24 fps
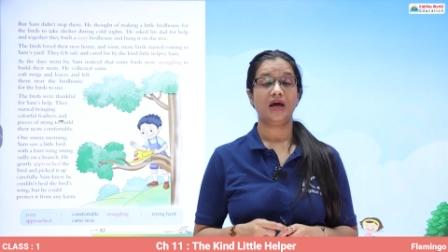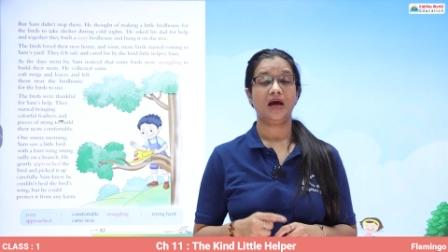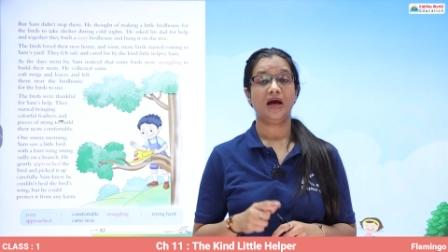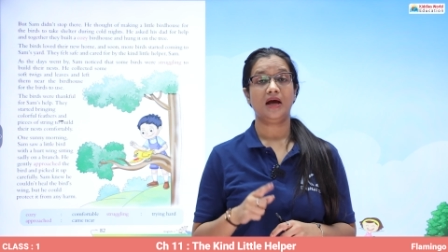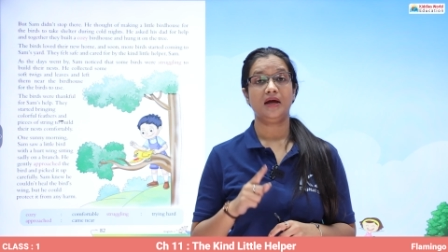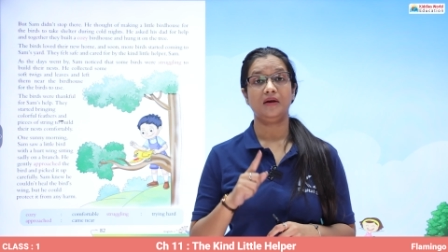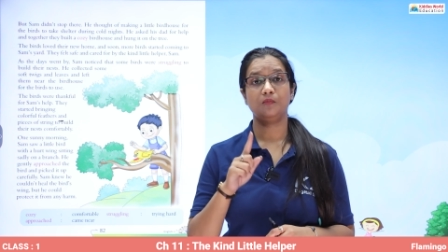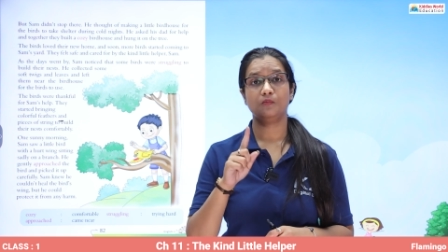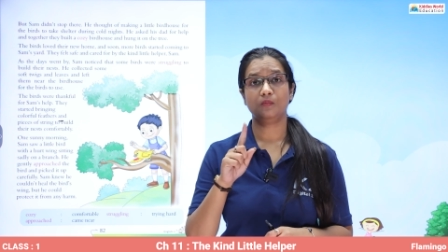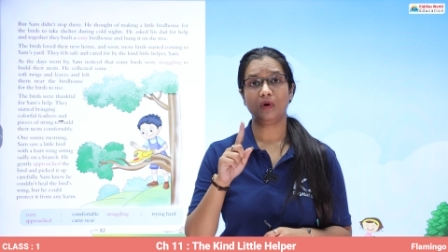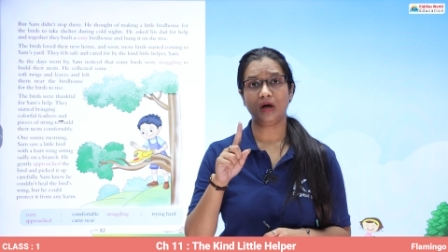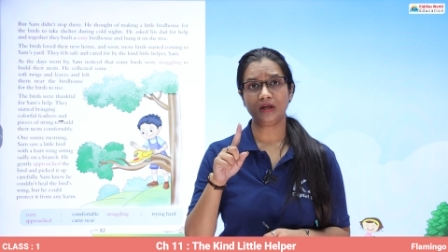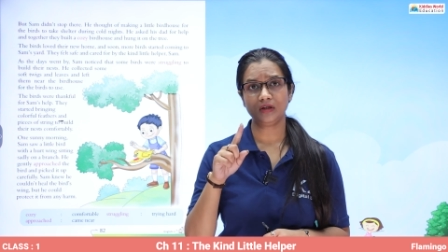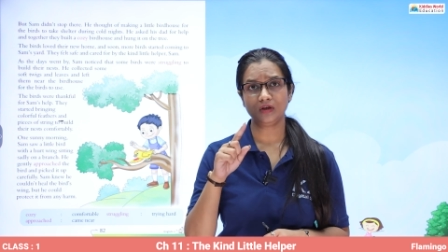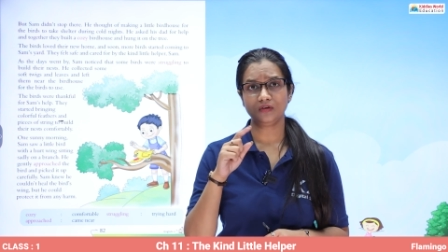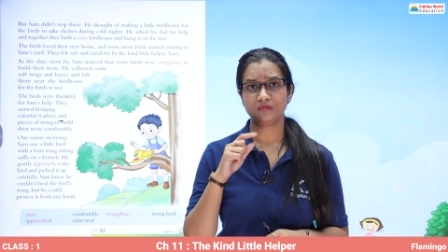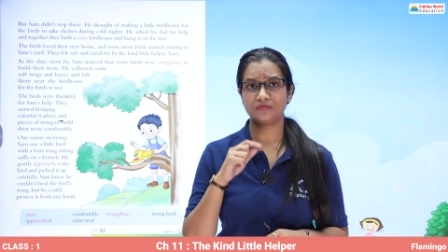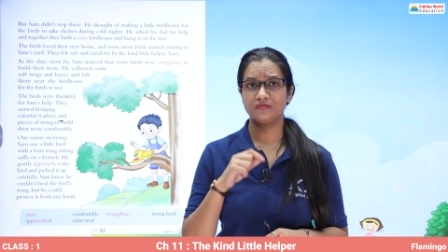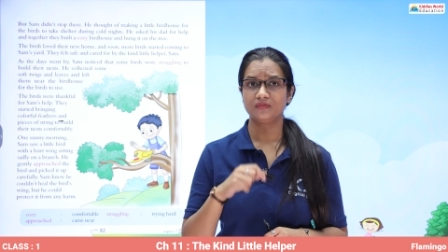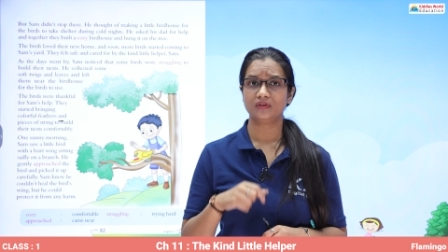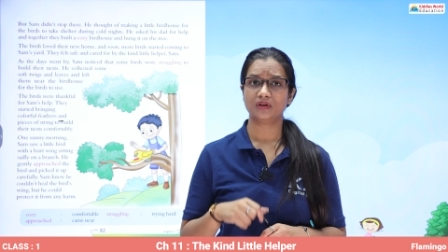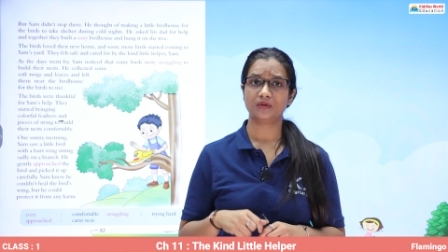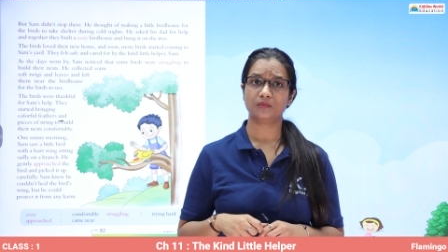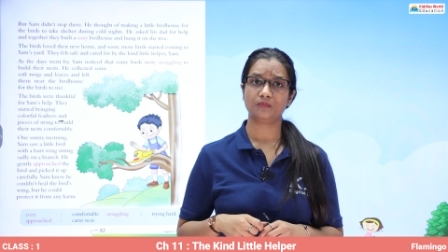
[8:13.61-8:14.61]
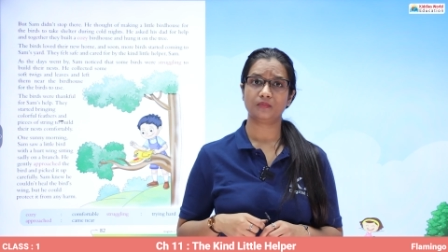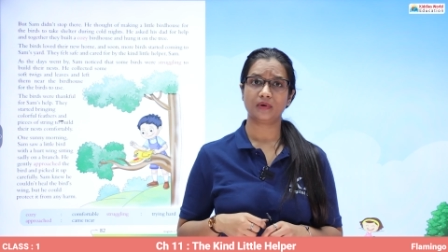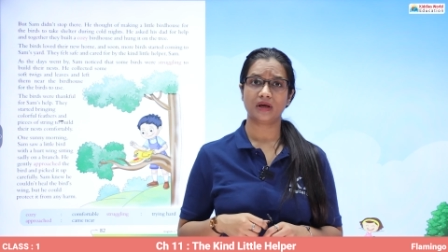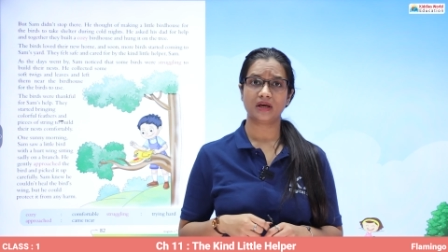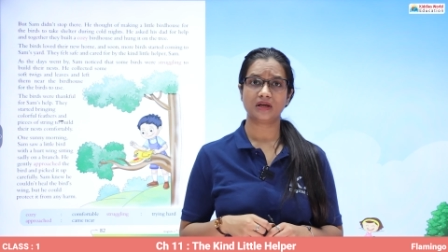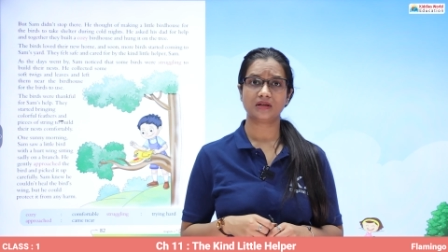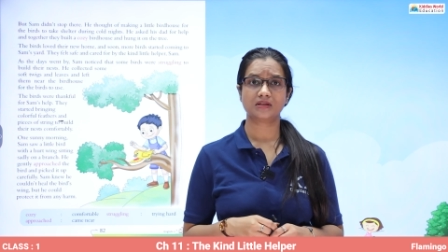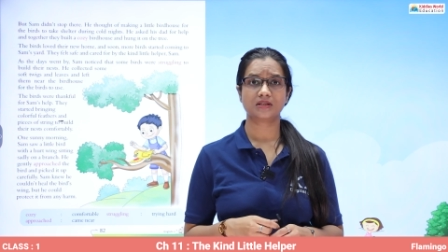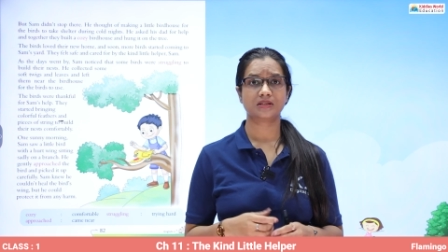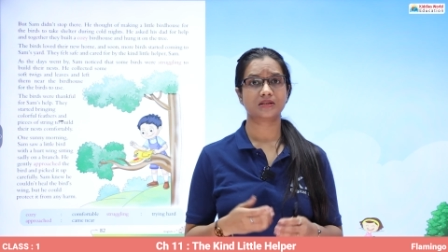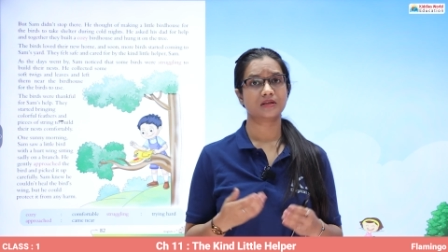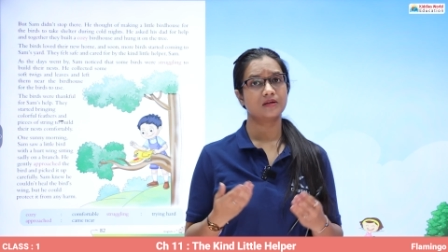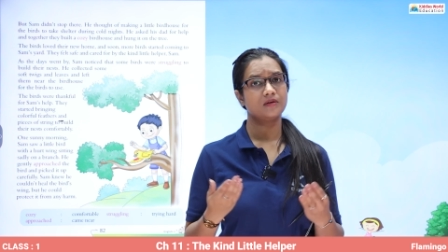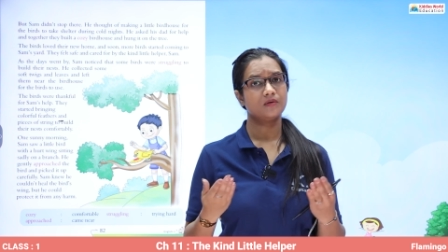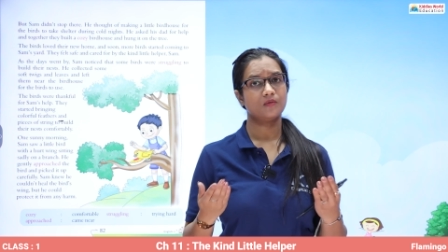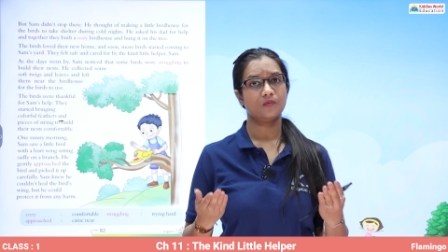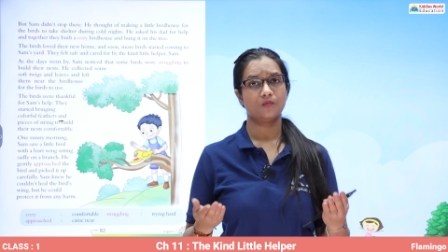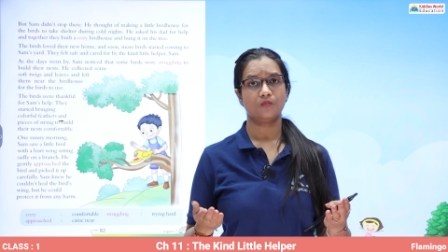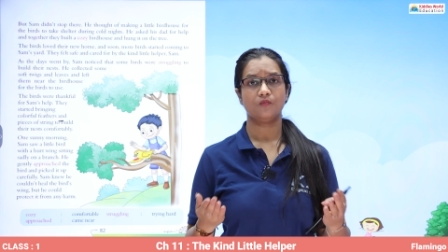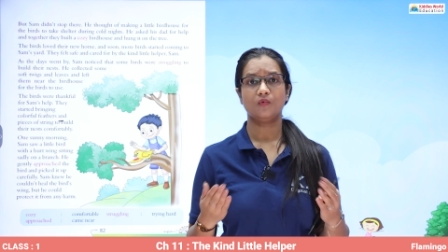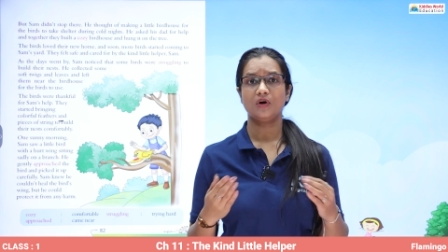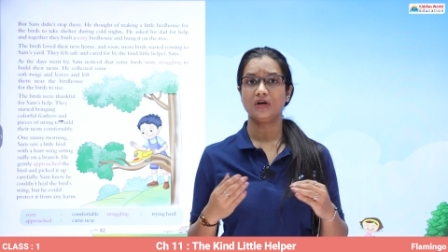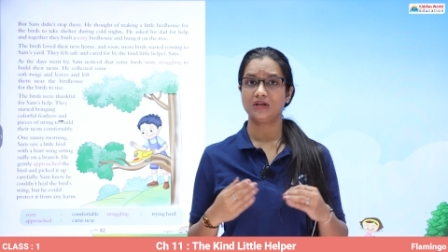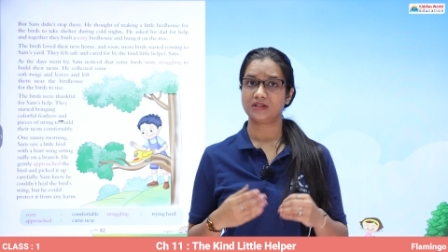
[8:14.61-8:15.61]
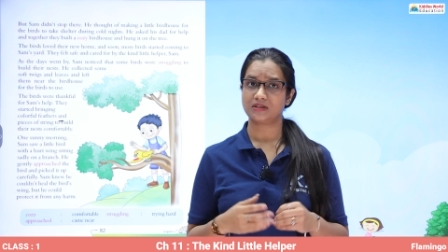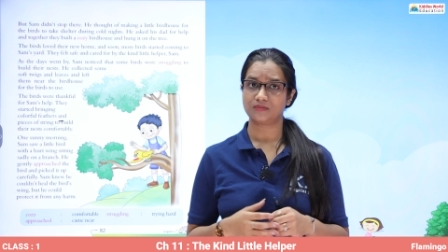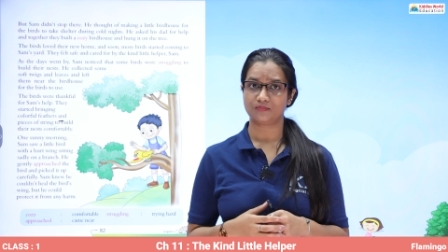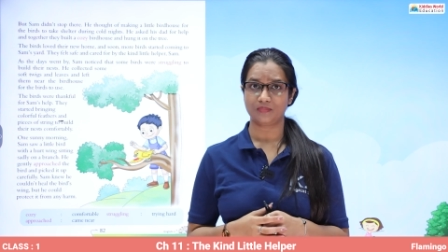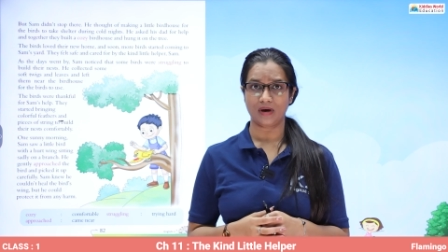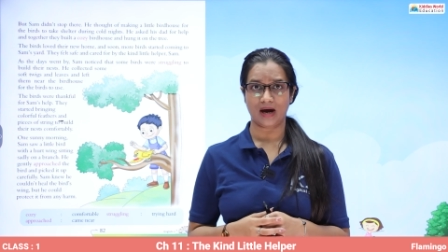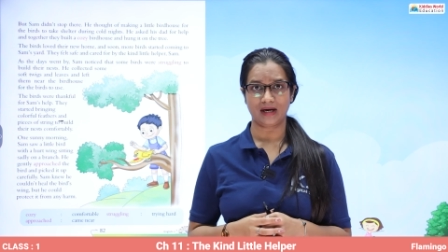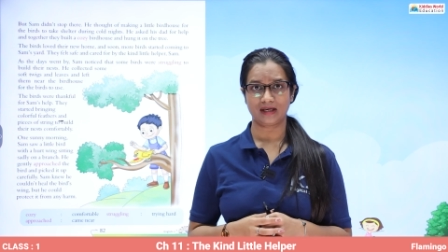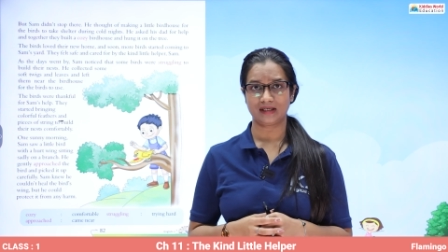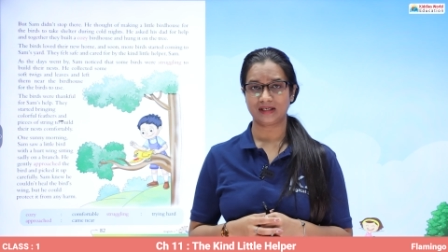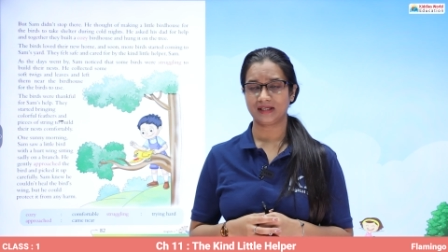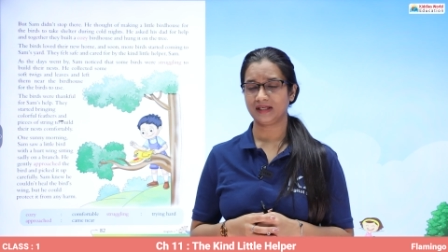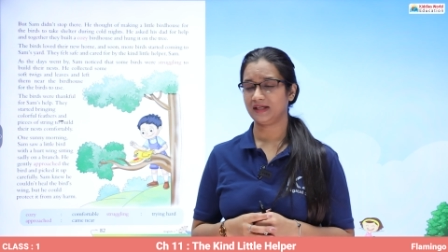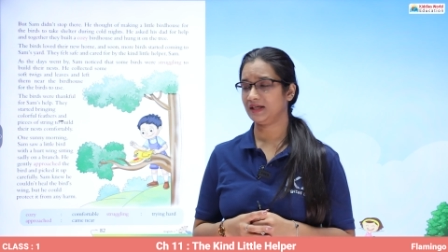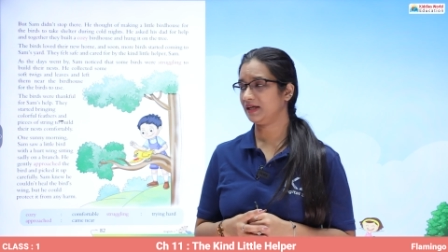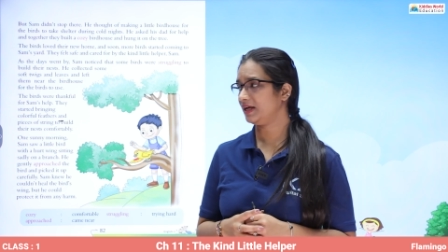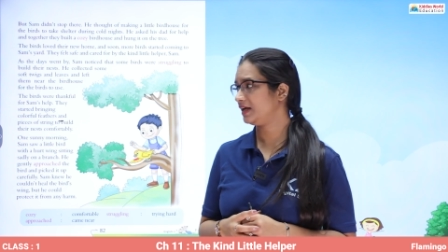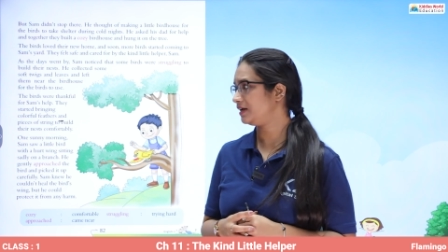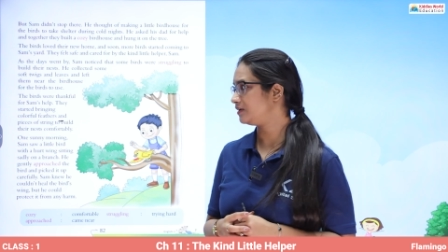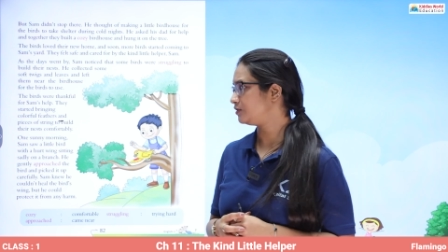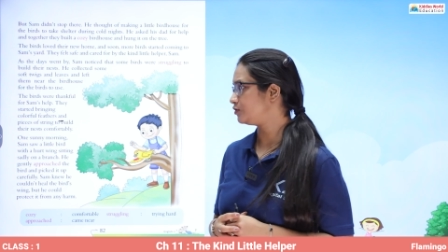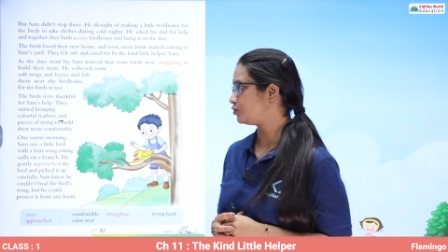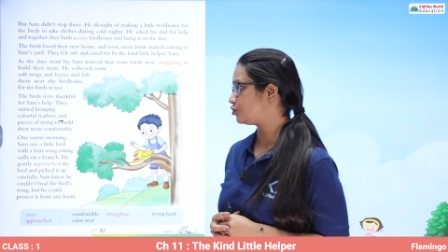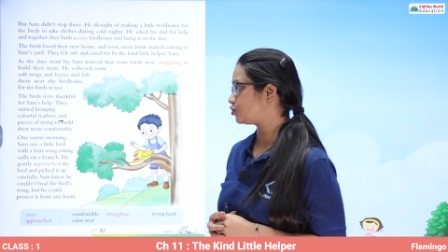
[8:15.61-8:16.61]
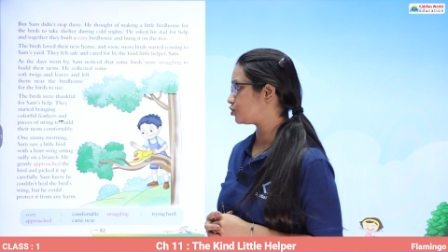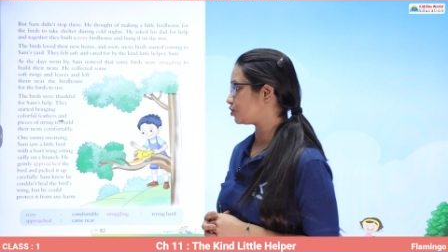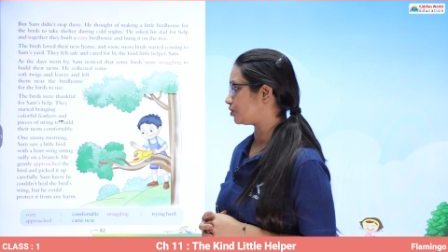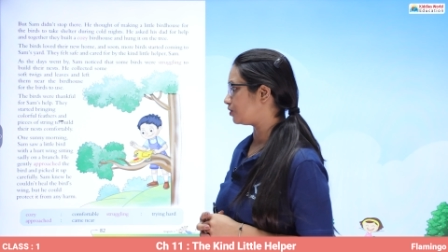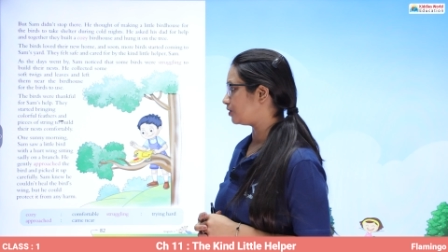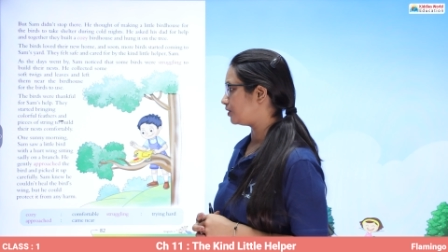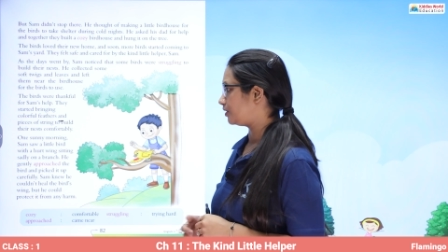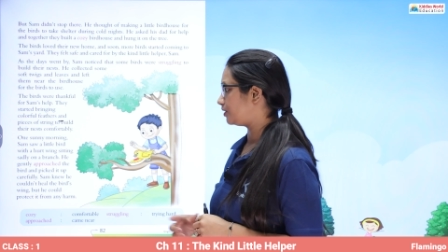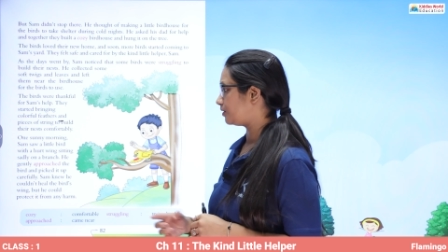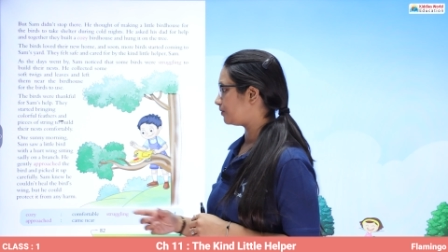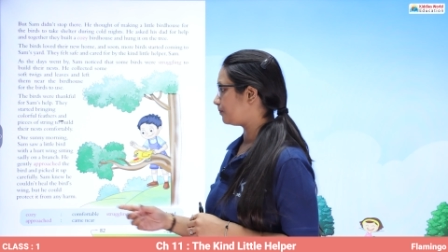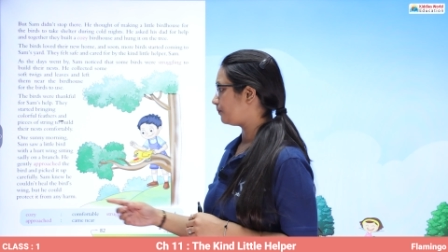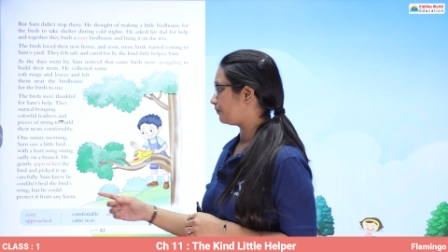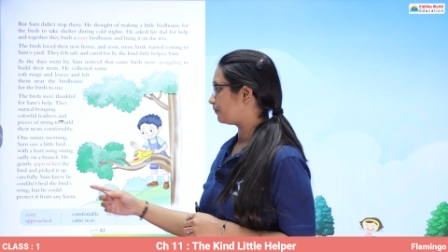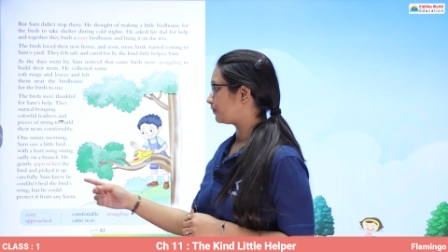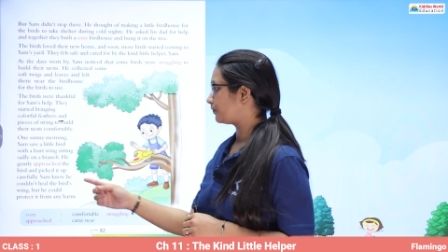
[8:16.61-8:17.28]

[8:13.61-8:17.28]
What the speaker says: and one of the wings was badly injured.